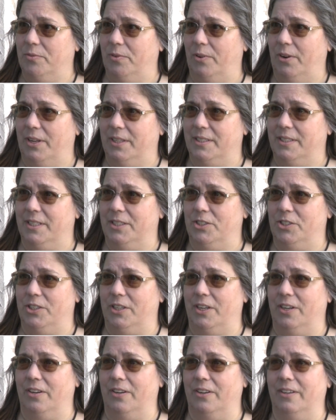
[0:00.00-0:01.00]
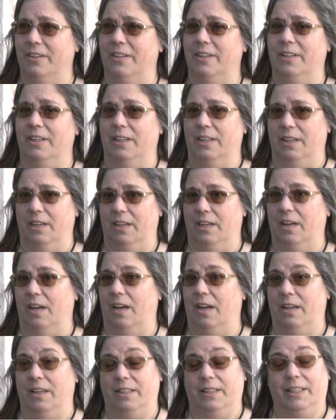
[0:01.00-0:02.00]
for us this year,
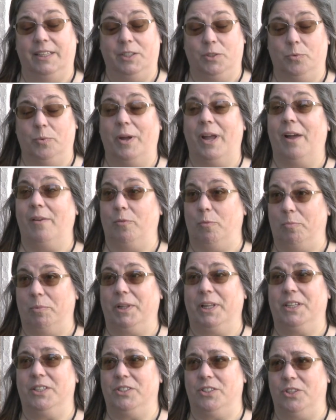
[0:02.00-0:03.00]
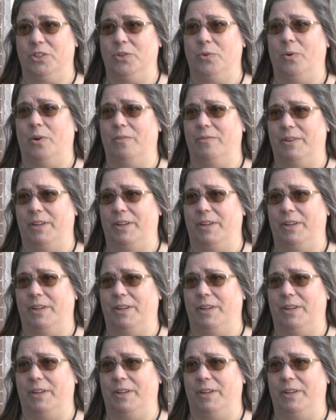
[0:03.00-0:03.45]
uh, at least we have a place to do our